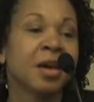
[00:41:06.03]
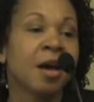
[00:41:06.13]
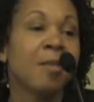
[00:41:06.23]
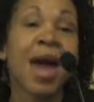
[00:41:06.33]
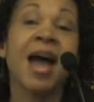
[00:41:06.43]

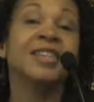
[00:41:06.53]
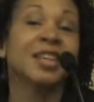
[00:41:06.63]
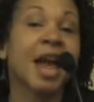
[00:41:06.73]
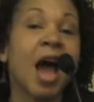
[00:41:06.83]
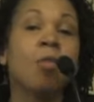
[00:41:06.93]

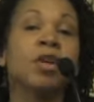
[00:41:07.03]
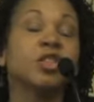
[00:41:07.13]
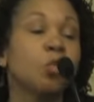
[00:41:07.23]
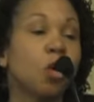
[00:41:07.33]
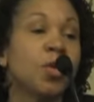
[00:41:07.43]
Imagine how
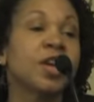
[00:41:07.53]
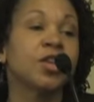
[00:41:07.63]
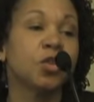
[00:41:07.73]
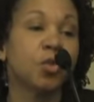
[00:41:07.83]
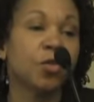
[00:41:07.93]
much more we
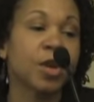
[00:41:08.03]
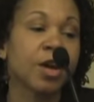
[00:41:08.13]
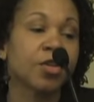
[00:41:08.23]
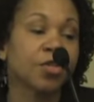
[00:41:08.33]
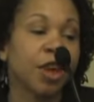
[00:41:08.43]
can do if we
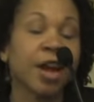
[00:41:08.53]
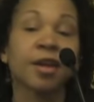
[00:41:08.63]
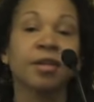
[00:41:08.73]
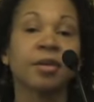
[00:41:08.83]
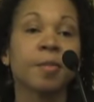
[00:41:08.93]
understand
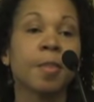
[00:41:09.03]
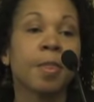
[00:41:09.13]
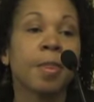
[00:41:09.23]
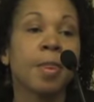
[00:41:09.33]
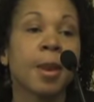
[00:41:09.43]

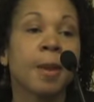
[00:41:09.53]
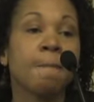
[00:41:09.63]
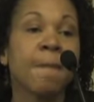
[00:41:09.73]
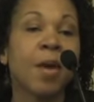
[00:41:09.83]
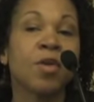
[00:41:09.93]
it.
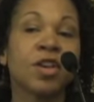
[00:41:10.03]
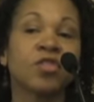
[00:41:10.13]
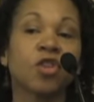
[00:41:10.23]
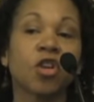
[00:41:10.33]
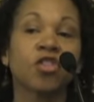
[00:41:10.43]
And we can
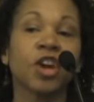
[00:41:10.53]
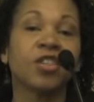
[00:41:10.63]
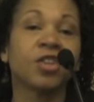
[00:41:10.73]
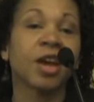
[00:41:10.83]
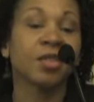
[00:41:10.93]
start
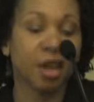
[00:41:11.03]
changing it.